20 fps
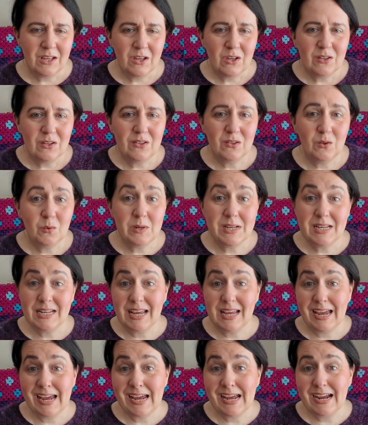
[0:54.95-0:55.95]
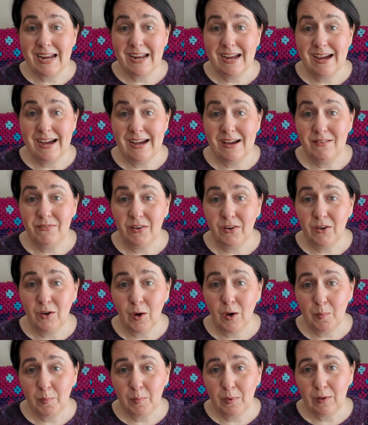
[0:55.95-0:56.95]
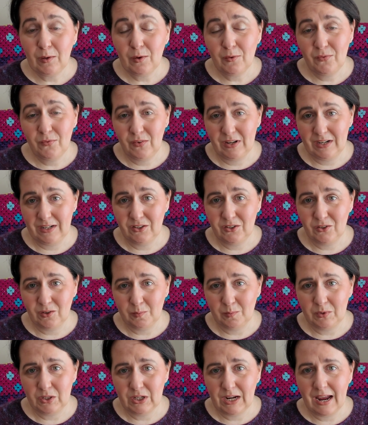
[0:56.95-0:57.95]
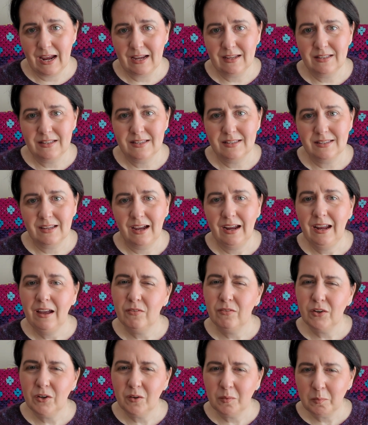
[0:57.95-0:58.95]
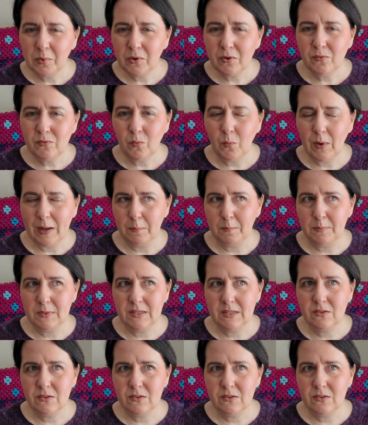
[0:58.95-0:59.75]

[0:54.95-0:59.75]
So today I have a couple of finished objects. I have a number of whips.